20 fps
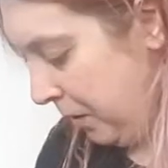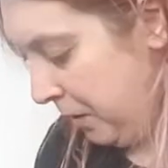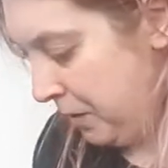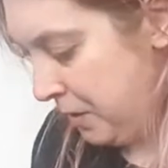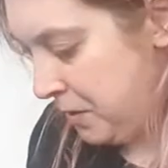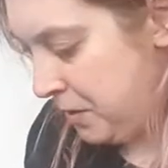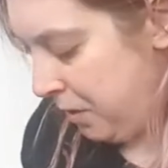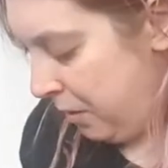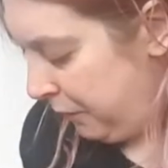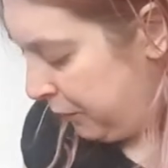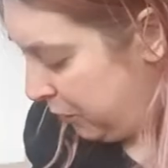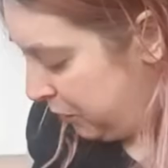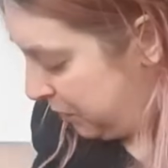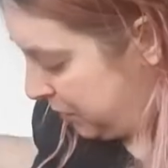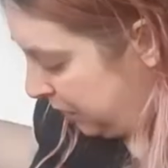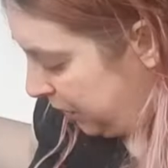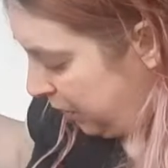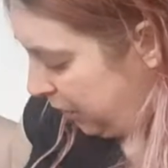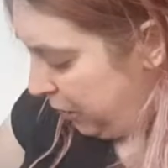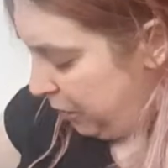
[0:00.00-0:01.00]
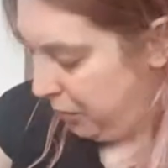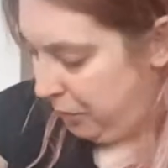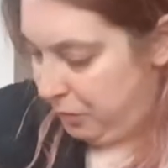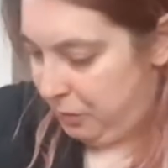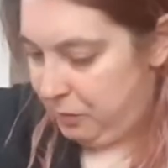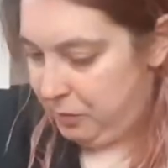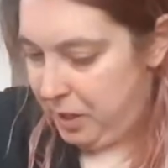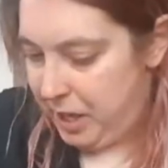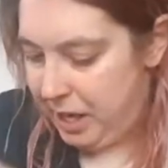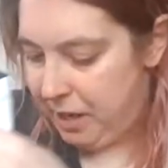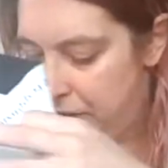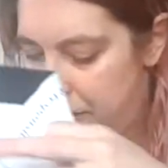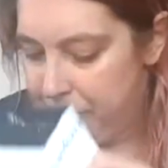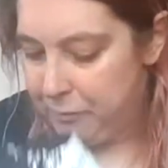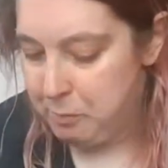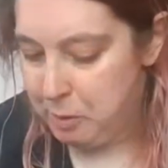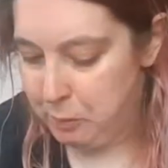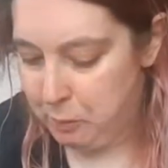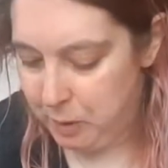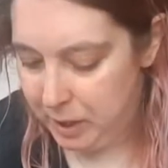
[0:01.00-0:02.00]
So I've got to go out of
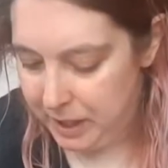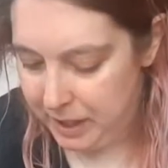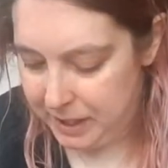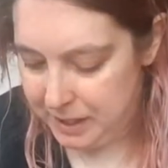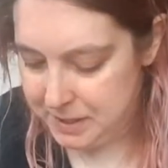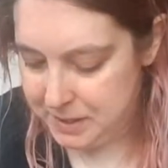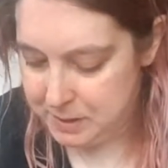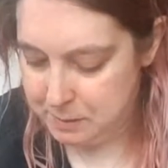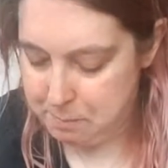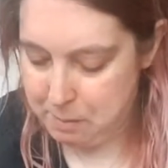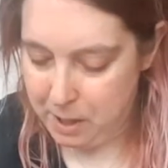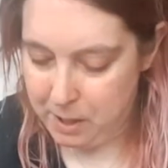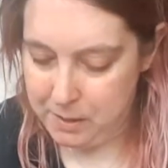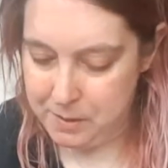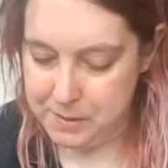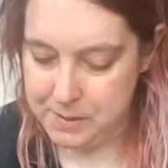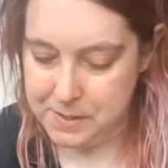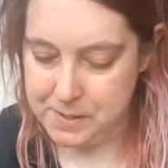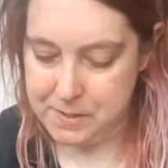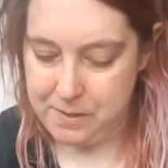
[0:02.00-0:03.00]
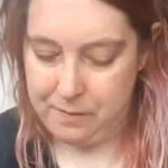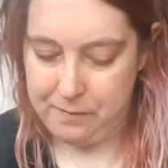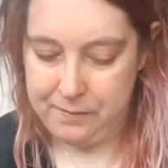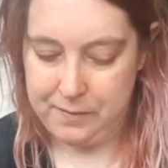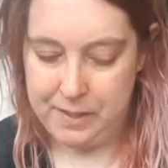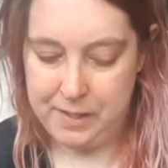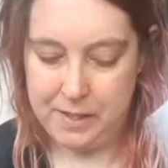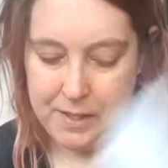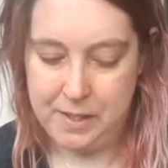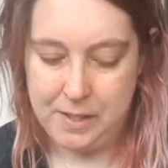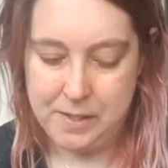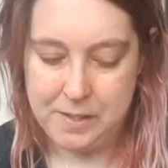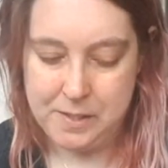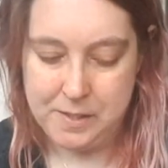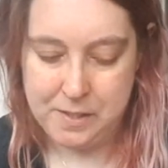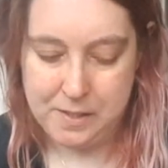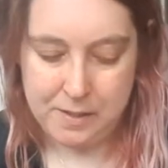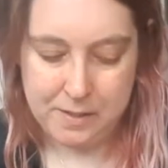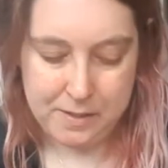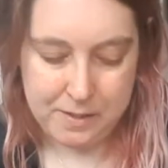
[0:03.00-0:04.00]
my way to the post office,
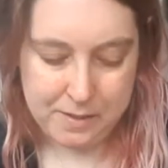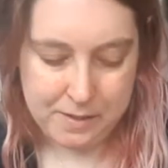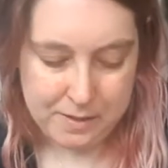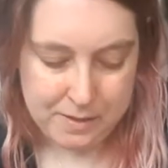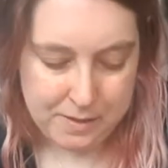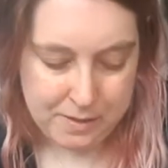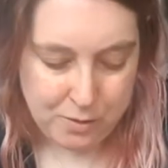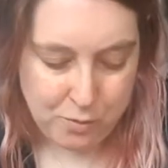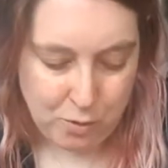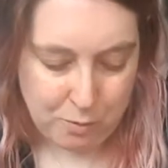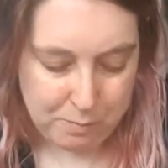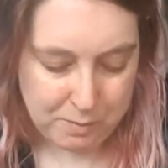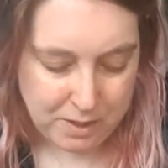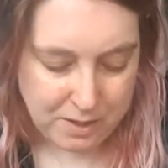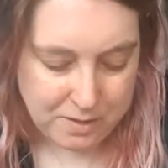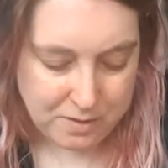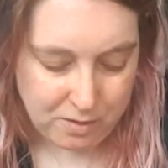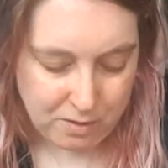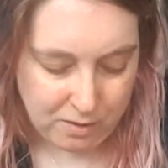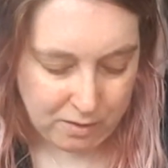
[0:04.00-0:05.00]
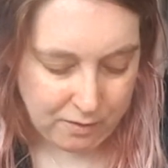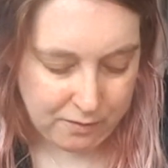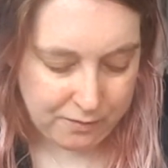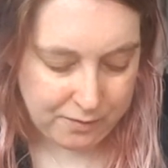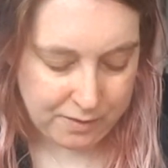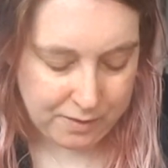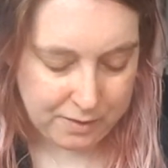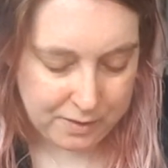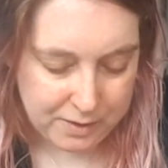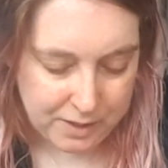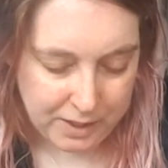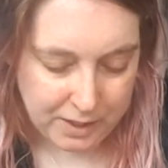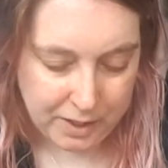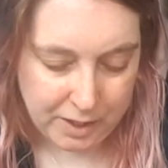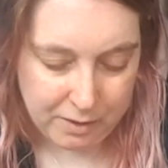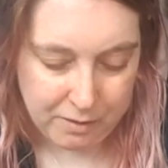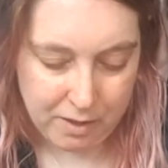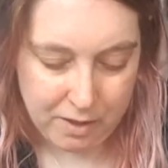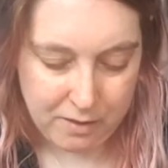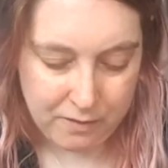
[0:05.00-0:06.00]
drop these off, and then
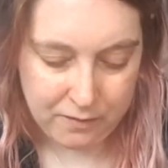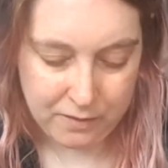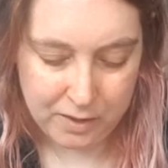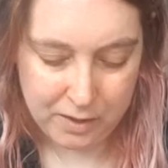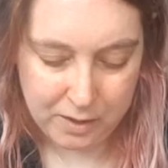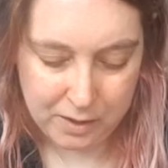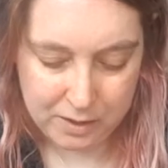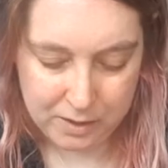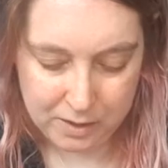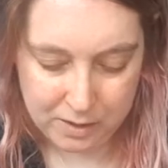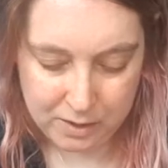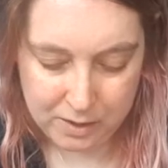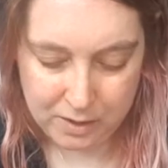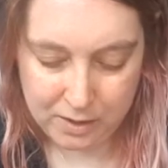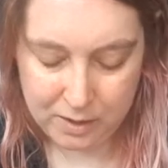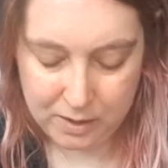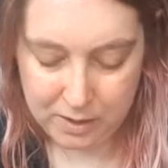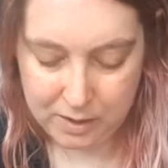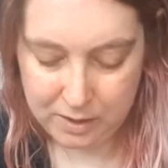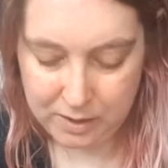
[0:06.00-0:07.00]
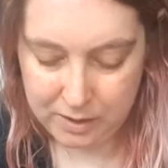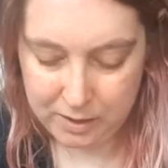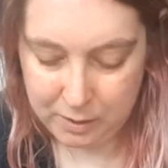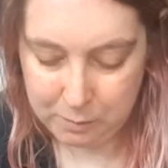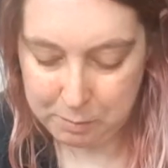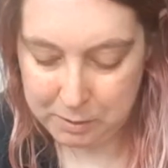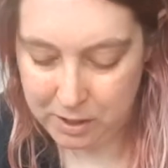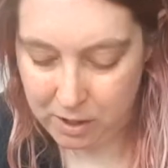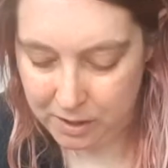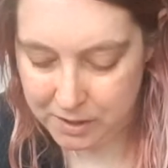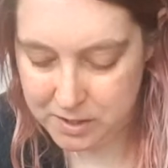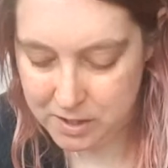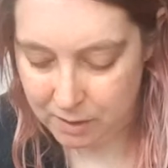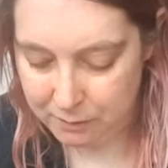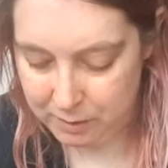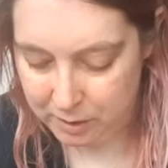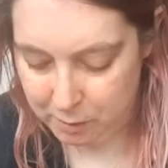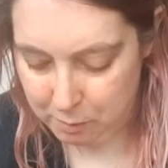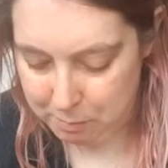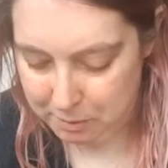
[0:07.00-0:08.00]
go over. It'd be nice to have a
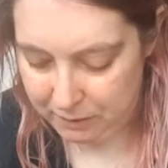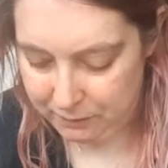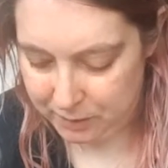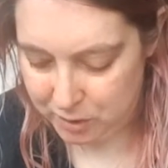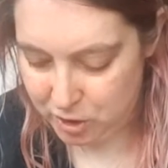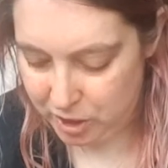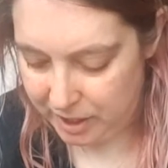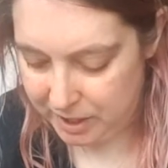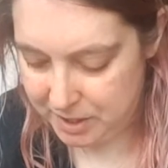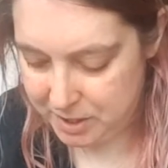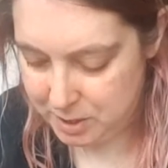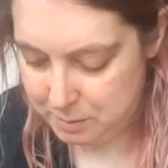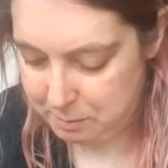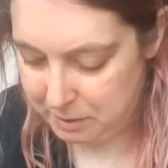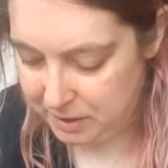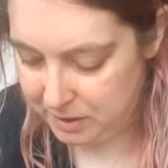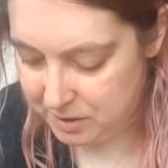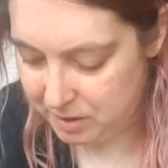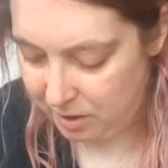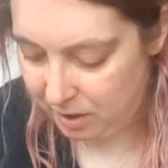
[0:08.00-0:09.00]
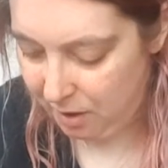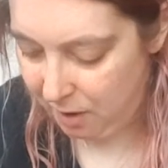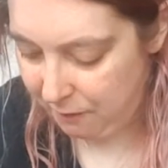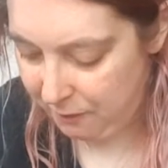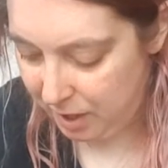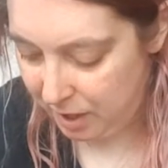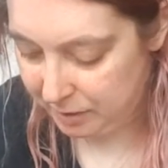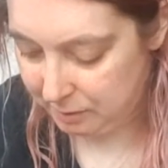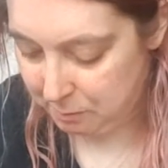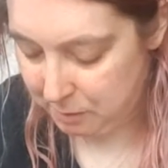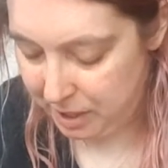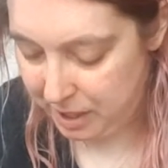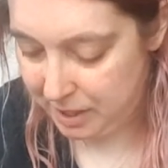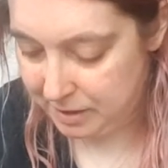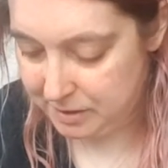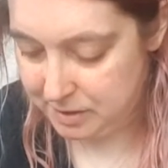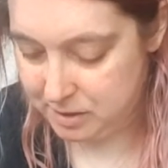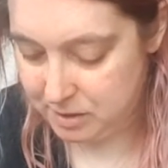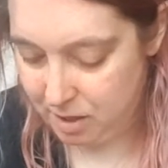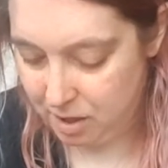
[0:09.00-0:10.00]
little bit of a change because I have had my head
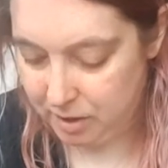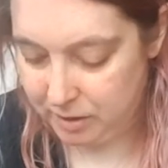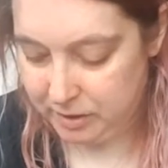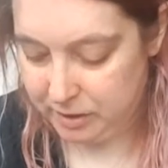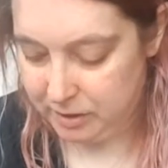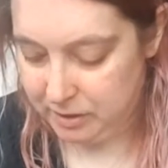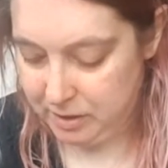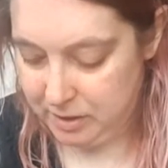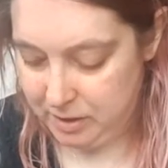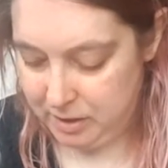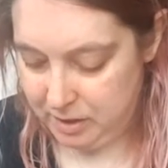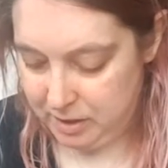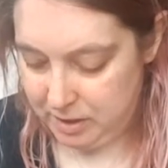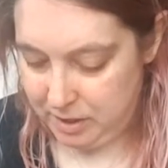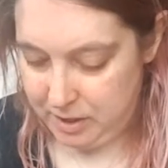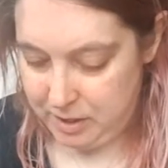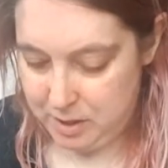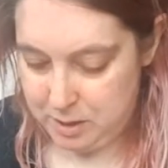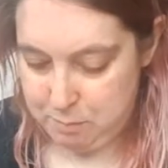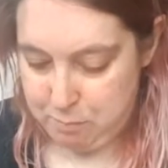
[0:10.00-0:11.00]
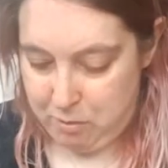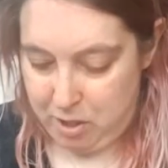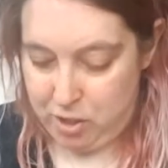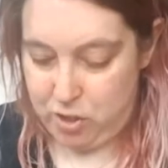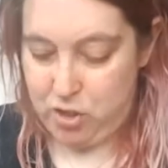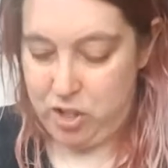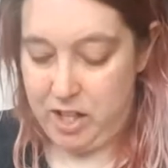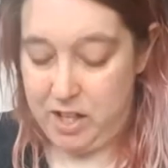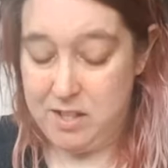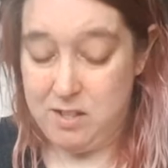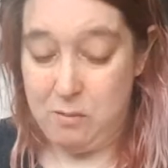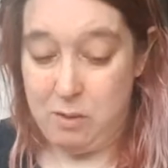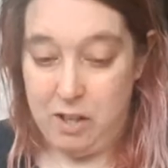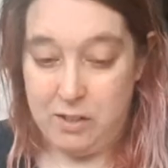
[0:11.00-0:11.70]
stuck in spreadsheets.